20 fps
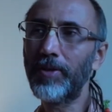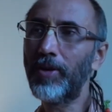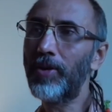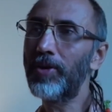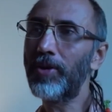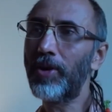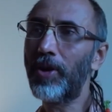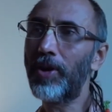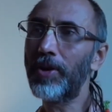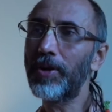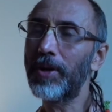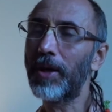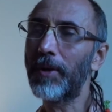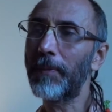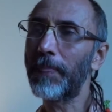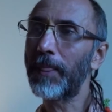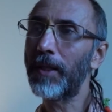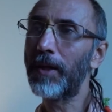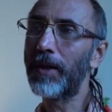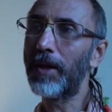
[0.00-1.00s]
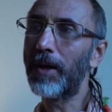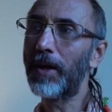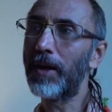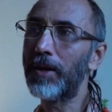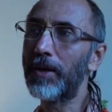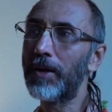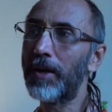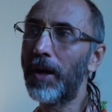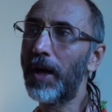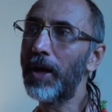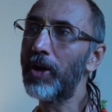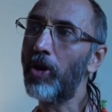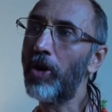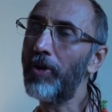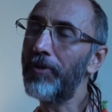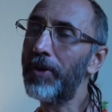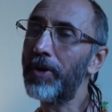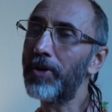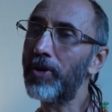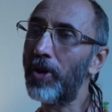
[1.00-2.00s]
Oh Lord, I
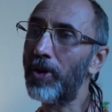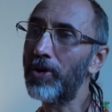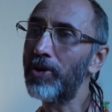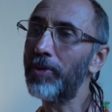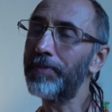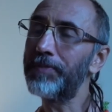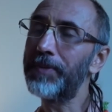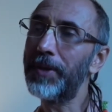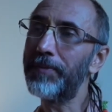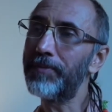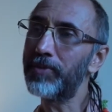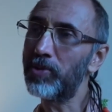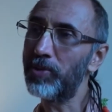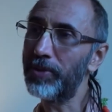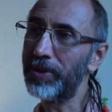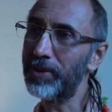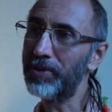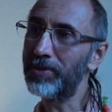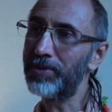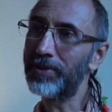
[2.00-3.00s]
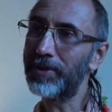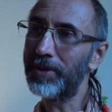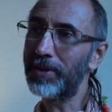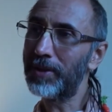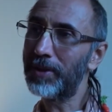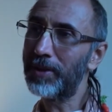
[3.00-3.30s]
offer all of them to you.